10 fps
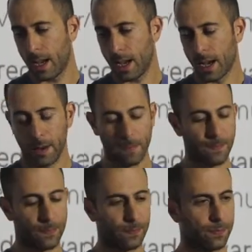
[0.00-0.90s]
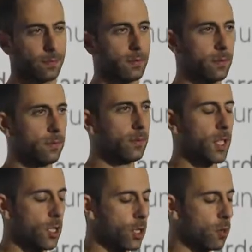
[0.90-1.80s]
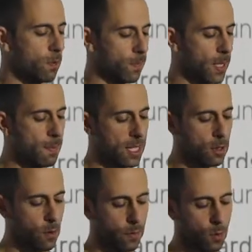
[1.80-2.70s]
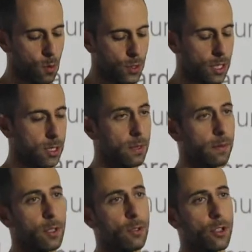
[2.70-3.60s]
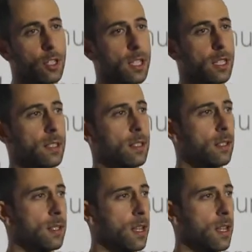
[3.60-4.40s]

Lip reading: So something that often causes confusion is